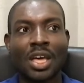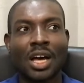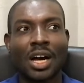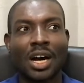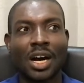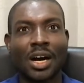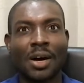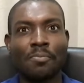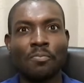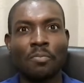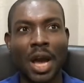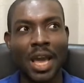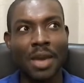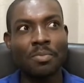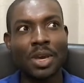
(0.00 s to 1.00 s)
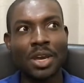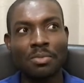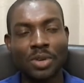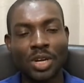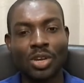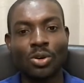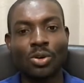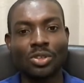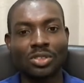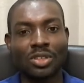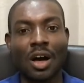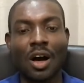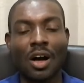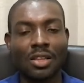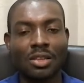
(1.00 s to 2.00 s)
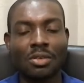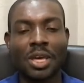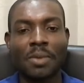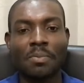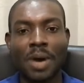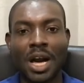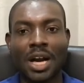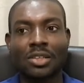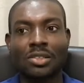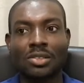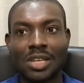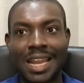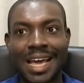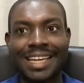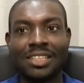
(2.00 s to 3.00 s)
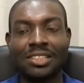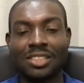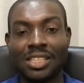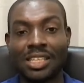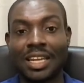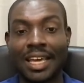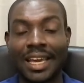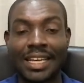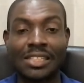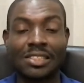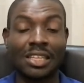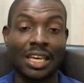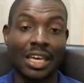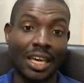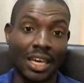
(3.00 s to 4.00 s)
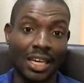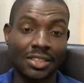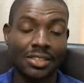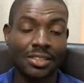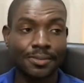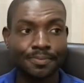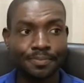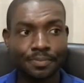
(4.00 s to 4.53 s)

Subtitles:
My memory goes all the way back to 1988,